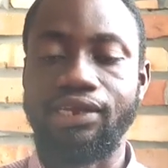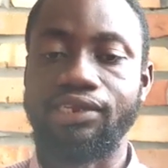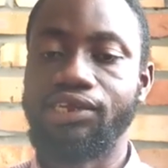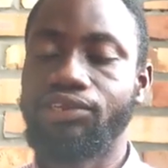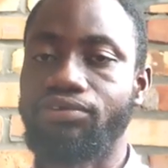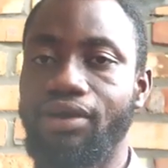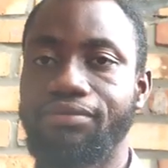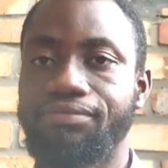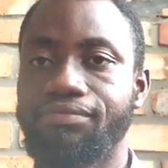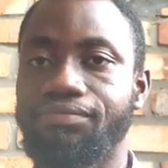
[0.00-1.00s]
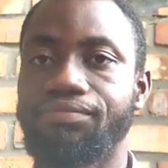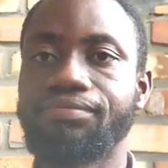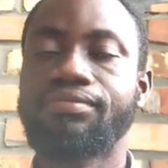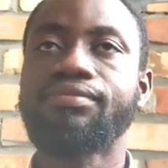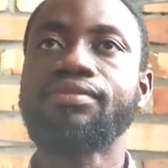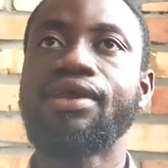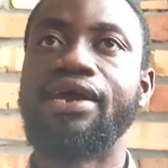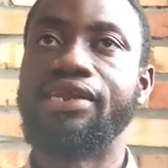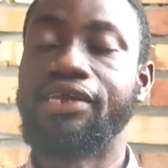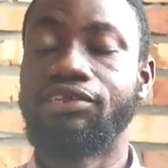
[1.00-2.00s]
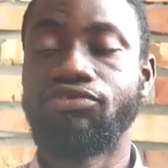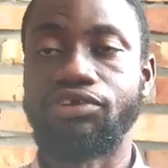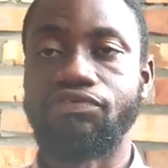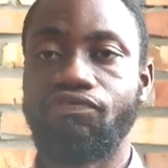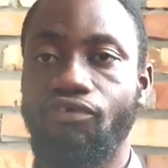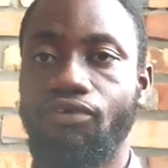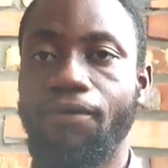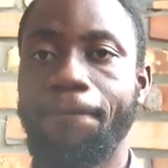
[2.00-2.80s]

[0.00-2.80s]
and Dentura in 1824.